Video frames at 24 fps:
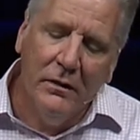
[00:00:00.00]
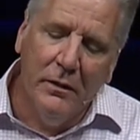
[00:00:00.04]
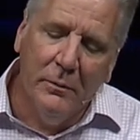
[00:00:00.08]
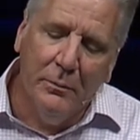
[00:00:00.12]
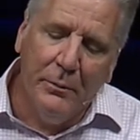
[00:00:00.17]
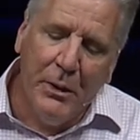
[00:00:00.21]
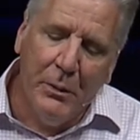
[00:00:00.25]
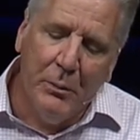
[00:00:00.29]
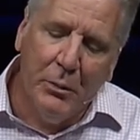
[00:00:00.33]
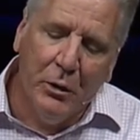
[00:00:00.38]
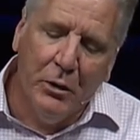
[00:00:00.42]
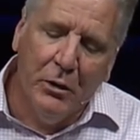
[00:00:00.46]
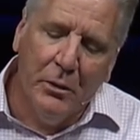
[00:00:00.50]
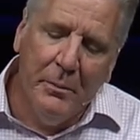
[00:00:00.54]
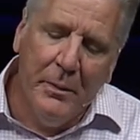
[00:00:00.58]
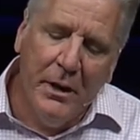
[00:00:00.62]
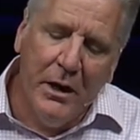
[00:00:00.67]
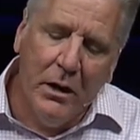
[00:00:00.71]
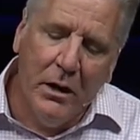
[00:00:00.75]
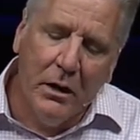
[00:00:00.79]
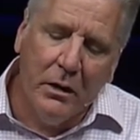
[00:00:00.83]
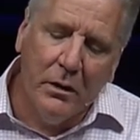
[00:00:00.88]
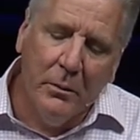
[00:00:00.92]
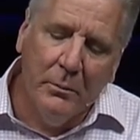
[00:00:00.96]
that people in
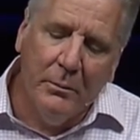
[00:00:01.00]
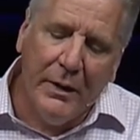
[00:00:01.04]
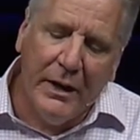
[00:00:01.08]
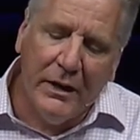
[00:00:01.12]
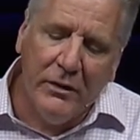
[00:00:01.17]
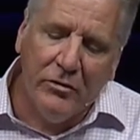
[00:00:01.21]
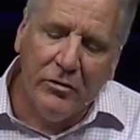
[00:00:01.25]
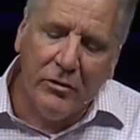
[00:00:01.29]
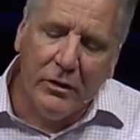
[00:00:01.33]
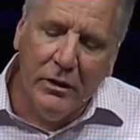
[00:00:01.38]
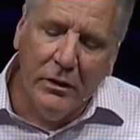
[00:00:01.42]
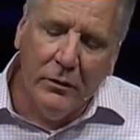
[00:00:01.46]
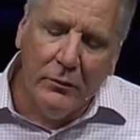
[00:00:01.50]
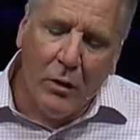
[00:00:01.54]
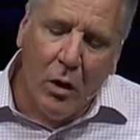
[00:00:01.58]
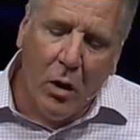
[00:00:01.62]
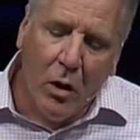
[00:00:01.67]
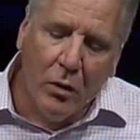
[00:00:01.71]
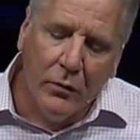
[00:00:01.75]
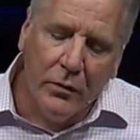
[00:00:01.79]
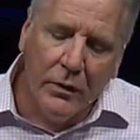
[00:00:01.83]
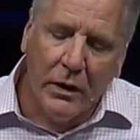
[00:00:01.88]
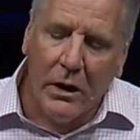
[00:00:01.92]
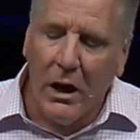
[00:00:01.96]
America basically have
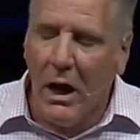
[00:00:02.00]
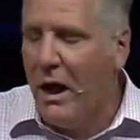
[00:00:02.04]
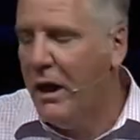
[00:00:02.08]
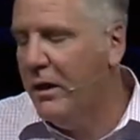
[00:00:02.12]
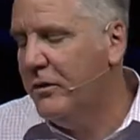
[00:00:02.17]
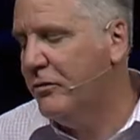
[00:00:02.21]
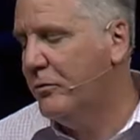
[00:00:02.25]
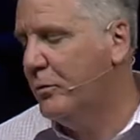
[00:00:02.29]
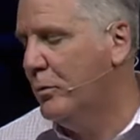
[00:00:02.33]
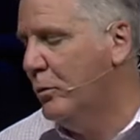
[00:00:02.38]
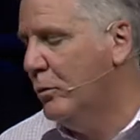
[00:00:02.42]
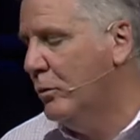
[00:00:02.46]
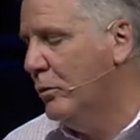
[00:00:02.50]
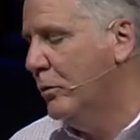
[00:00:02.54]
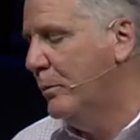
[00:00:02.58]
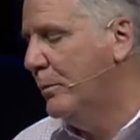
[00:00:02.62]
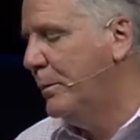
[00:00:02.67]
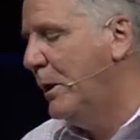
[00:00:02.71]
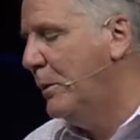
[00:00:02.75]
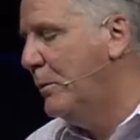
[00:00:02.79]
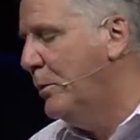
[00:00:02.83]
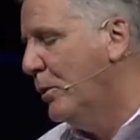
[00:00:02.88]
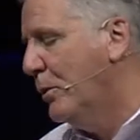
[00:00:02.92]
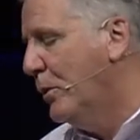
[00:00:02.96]
heard the
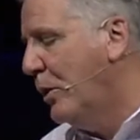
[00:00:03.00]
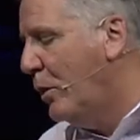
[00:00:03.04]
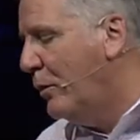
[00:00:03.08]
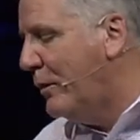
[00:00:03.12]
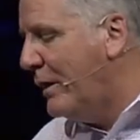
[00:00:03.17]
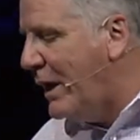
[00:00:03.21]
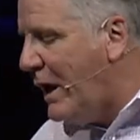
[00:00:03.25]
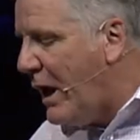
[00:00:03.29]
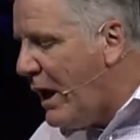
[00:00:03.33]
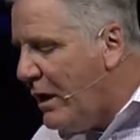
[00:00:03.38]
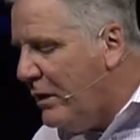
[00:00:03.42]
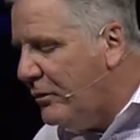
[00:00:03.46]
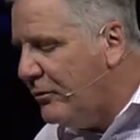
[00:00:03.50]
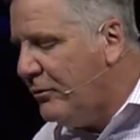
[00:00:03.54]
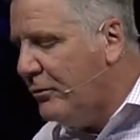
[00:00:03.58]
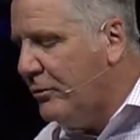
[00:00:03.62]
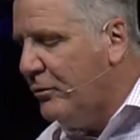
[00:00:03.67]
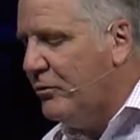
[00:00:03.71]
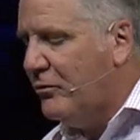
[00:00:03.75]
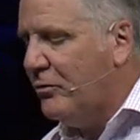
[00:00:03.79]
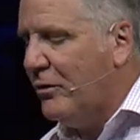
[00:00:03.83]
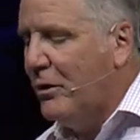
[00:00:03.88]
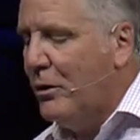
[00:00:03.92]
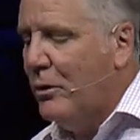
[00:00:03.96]
gospel, people know the
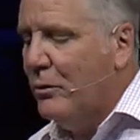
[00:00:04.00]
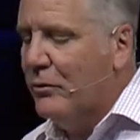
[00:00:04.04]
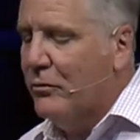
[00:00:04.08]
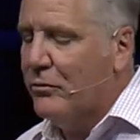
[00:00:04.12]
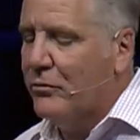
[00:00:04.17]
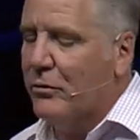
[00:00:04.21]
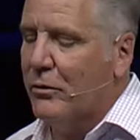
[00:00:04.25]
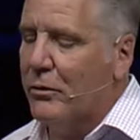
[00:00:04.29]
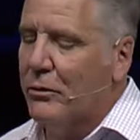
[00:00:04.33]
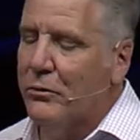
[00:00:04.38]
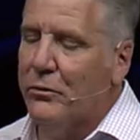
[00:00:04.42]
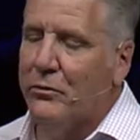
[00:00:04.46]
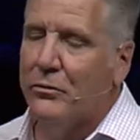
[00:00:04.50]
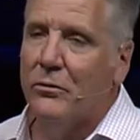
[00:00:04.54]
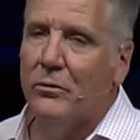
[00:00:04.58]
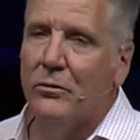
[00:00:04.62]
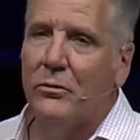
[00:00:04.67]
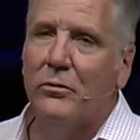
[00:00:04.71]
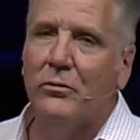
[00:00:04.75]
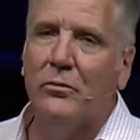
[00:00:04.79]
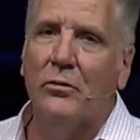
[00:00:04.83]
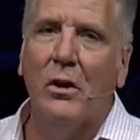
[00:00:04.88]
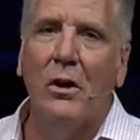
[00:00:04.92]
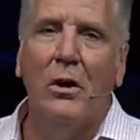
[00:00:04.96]
answers, they know the
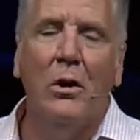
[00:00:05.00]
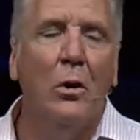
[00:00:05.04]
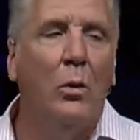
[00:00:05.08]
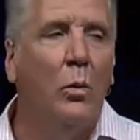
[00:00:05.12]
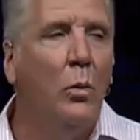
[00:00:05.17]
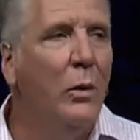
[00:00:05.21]
solutions.